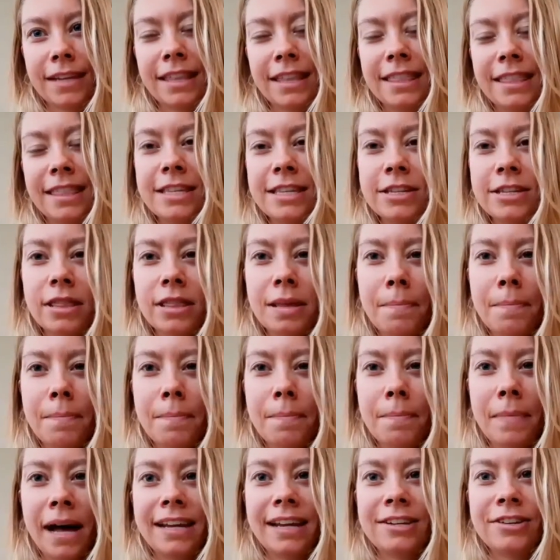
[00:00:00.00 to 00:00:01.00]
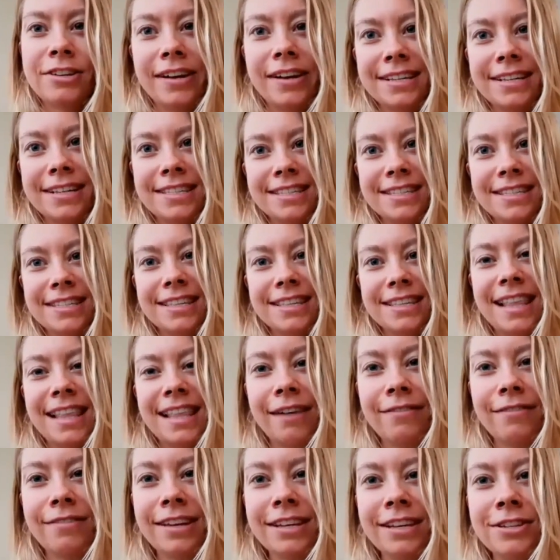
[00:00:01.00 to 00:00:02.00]
These are the mind tricks
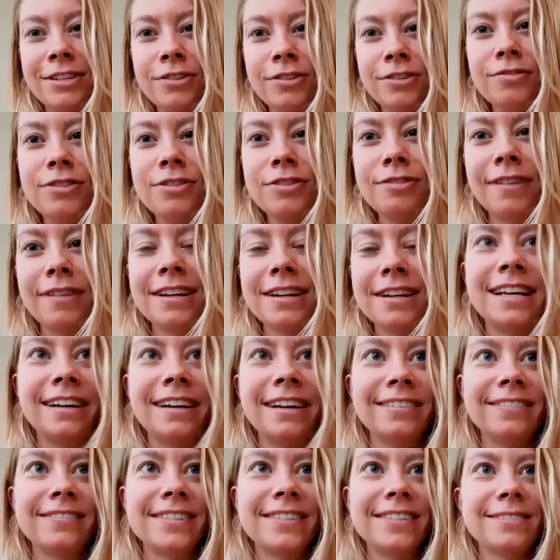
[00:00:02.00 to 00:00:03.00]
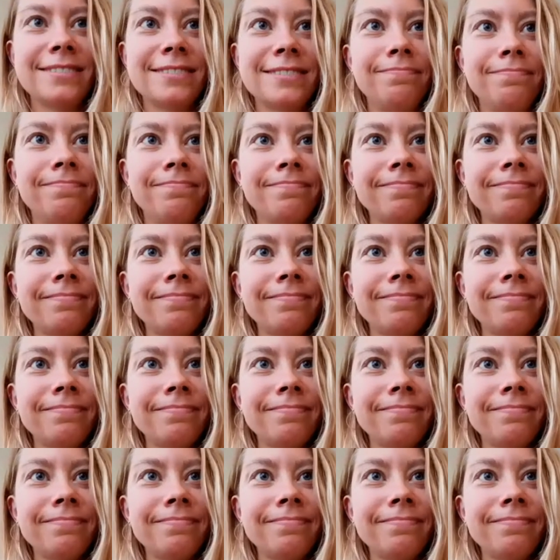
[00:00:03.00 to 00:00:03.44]
that we do to ourselves.